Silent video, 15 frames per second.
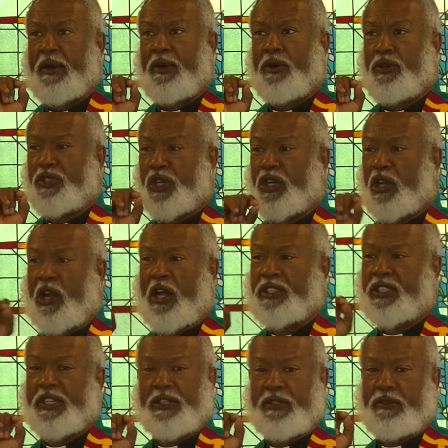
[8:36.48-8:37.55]
who's a
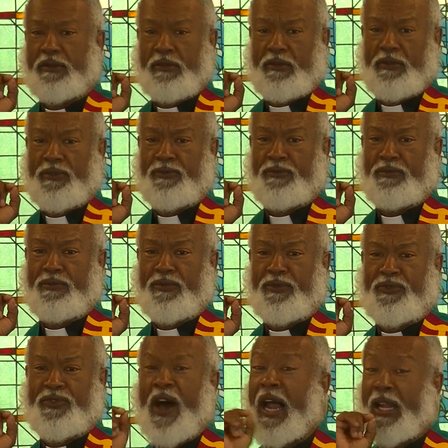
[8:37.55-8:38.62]
closet
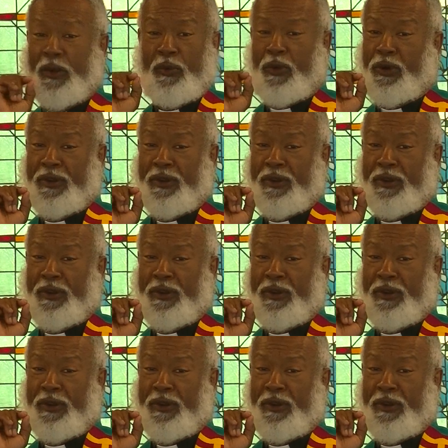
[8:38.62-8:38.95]
follower